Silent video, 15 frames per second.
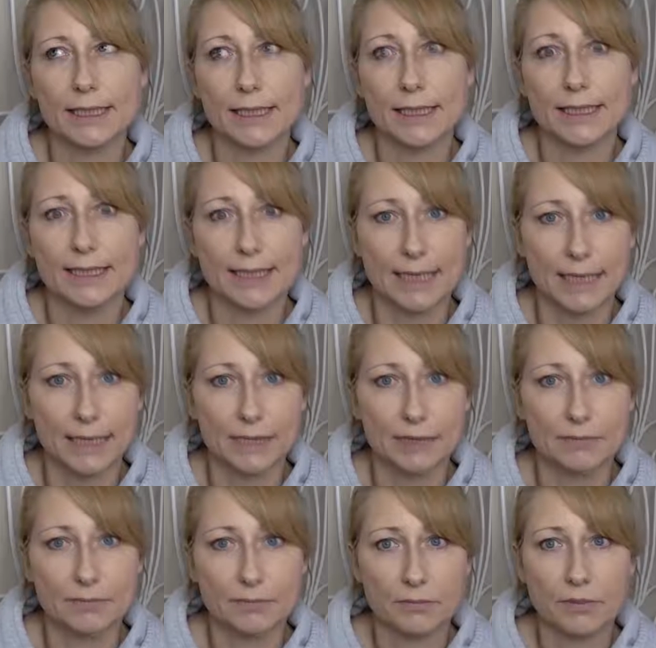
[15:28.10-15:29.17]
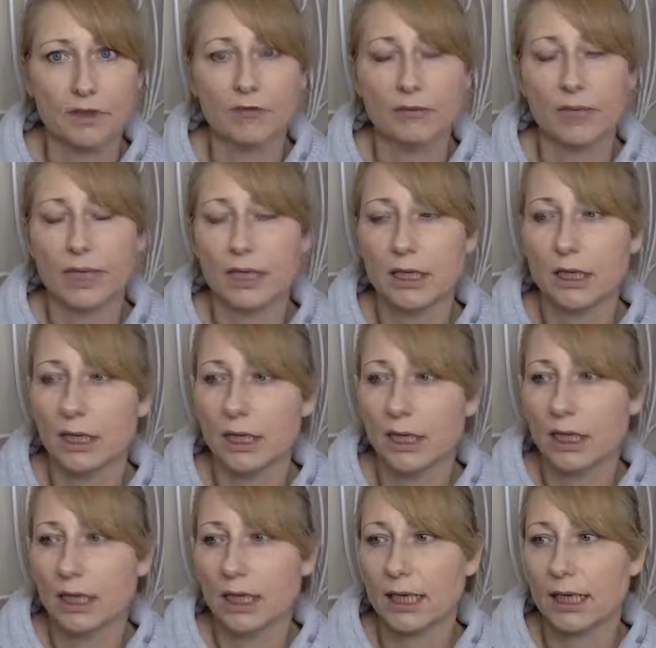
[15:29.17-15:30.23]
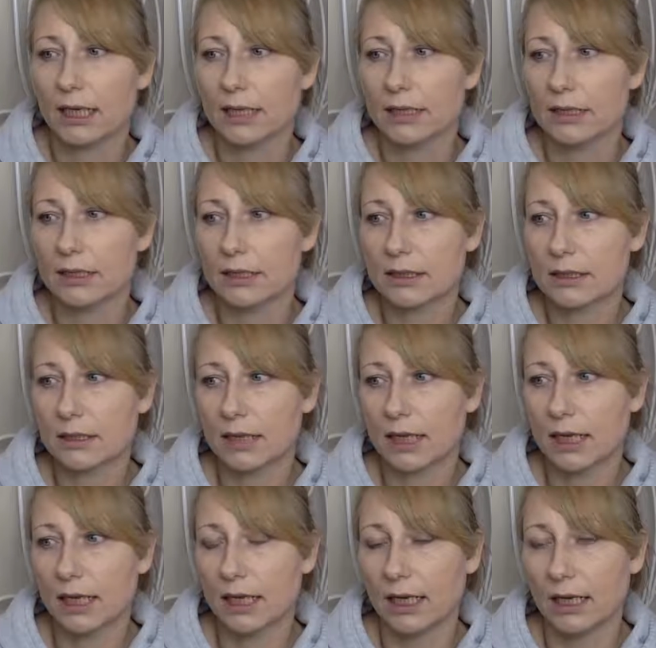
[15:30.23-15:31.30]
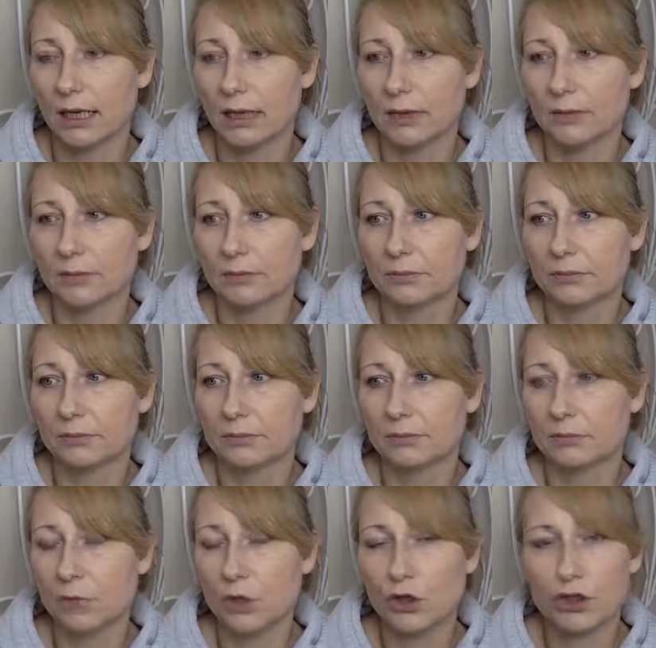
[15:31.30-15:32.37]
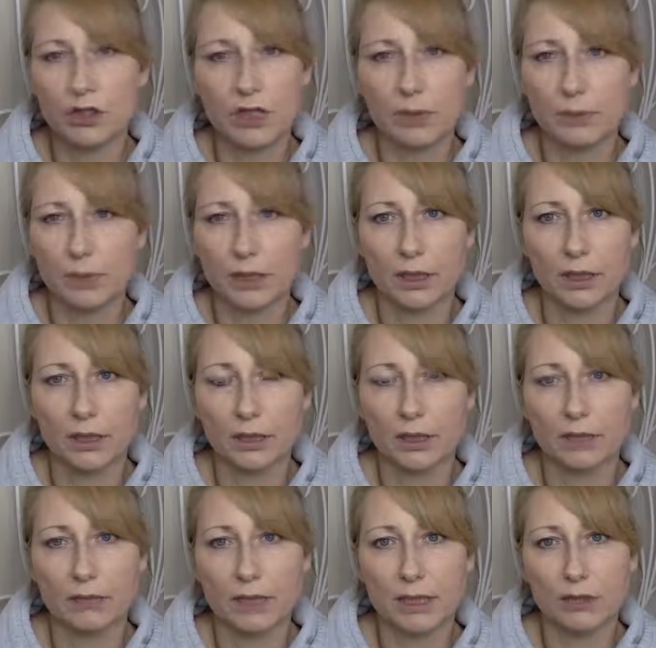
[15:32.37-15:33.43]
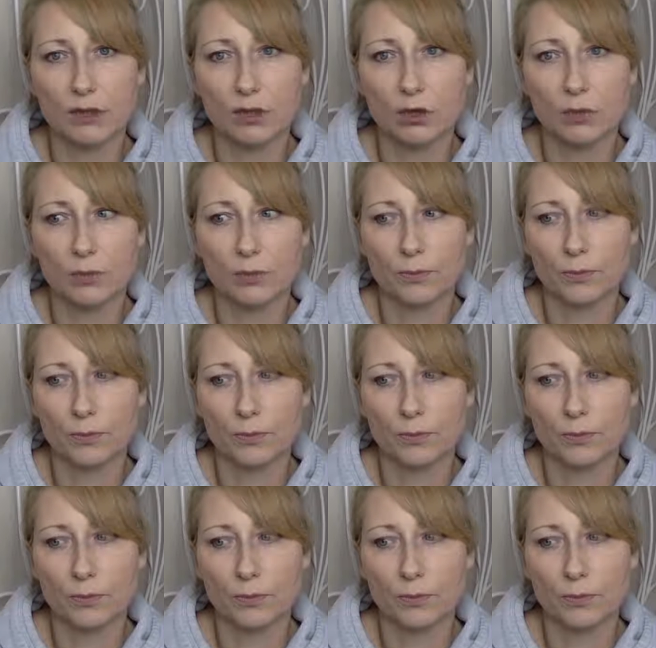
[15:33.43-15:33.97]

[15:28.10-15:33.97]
inside of me. It's um, much deeper than my job.